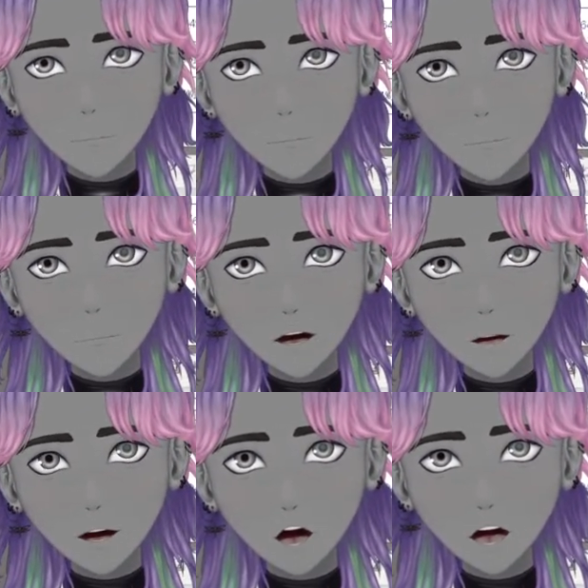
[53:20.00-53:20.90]
I'm
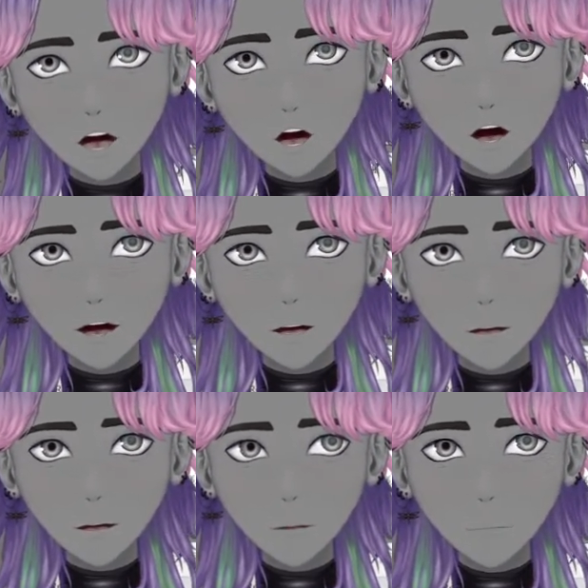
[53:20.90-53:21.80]
sure there's
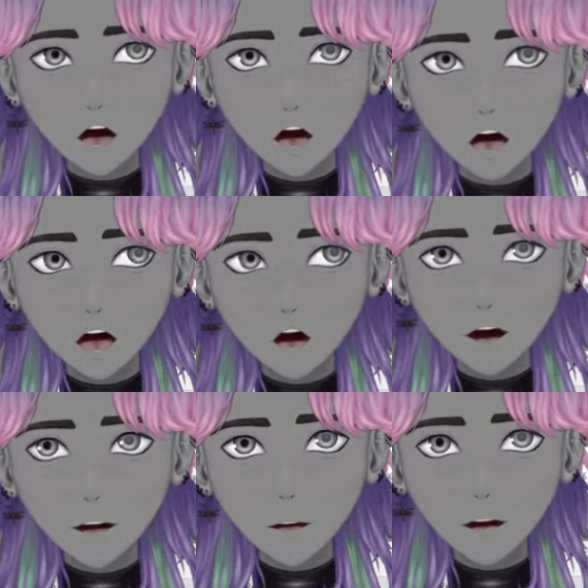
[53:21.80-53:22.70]
something here that
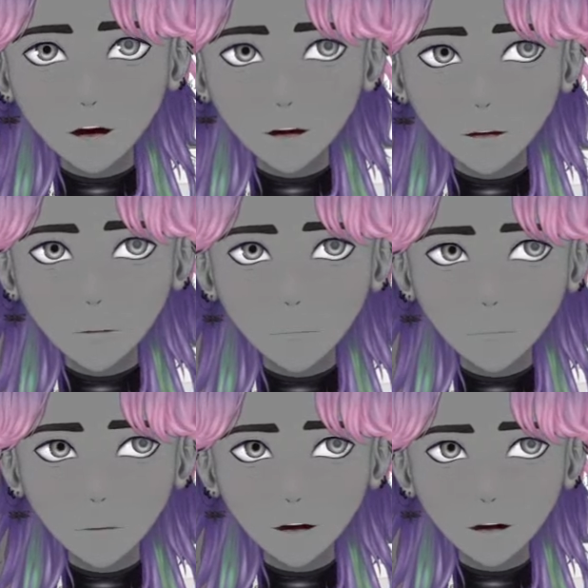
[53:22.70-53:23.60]
just doesn't really
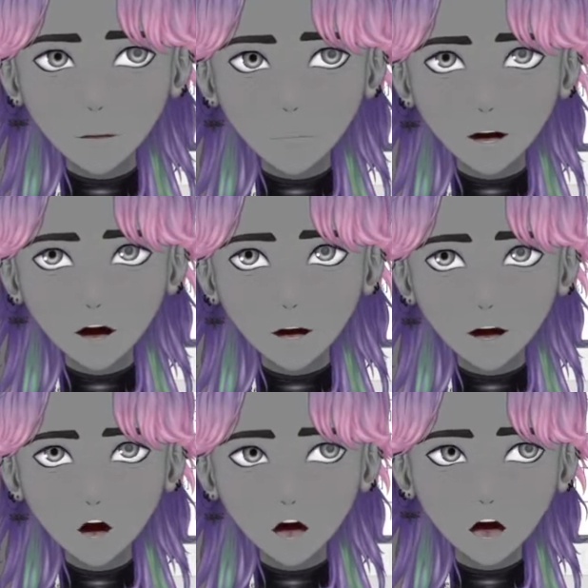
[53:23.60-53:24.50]
fit.
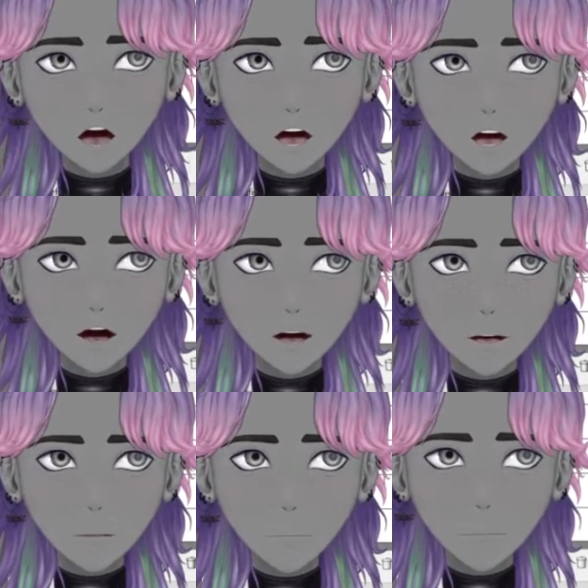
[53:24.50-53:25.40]
Is it?
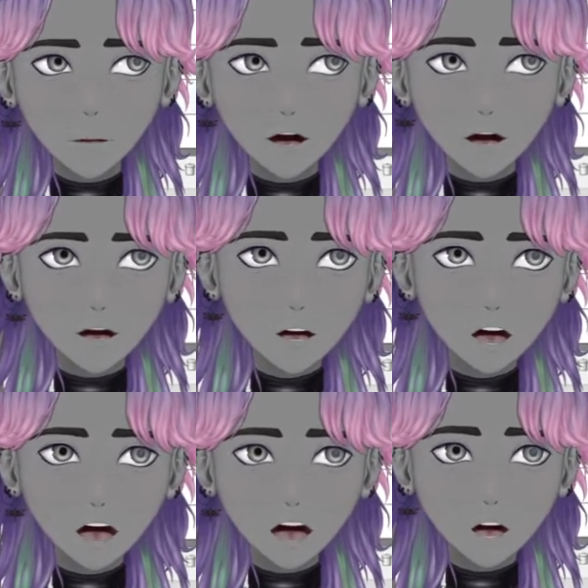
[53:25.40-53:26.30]
Should the
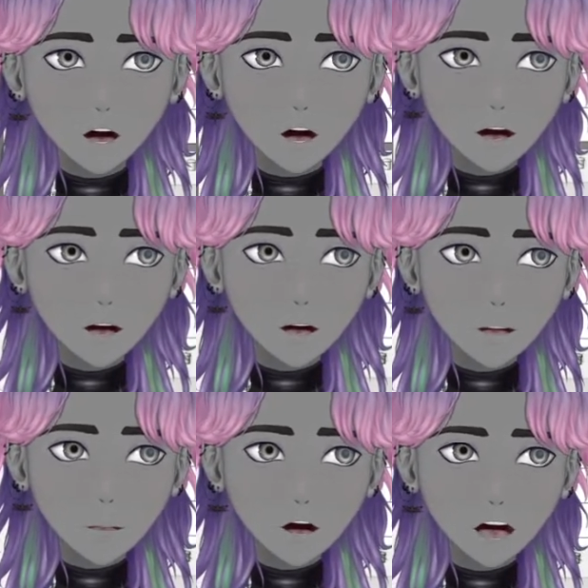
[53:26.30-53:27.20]
character
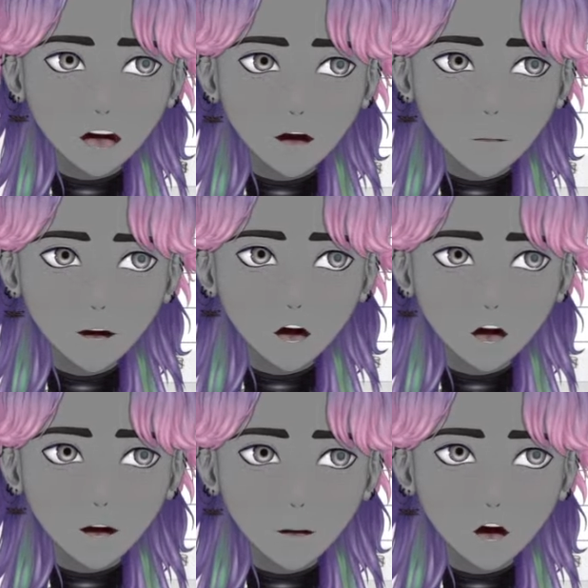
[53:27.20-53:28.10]
be more
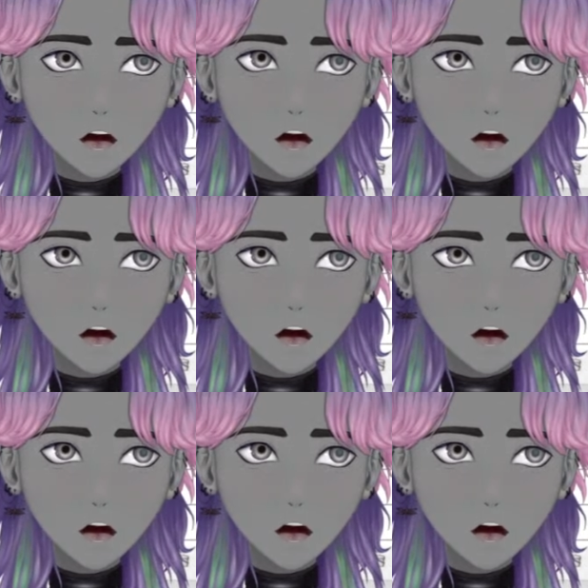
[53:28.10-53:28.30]
bright